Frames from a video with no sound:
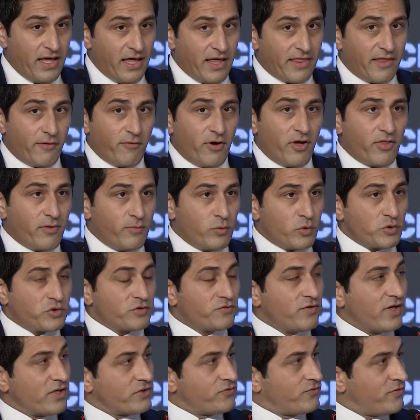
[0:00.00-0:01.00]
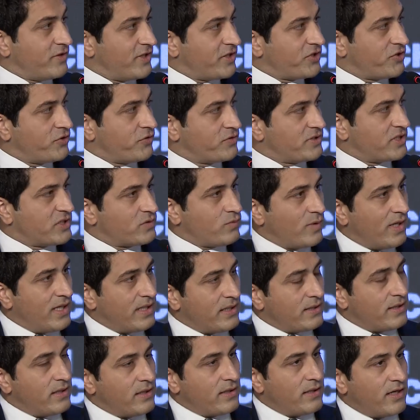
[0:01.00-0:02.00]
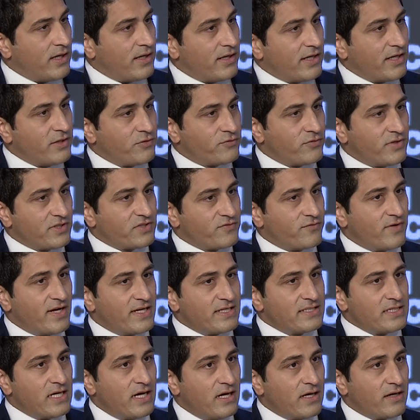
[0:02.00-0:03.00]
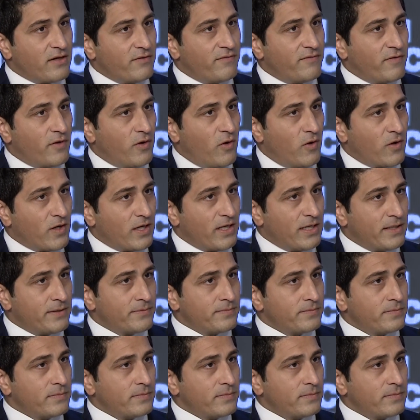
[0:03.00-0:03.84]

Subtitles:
There are the more structural issues as well, interest rates higher for longer,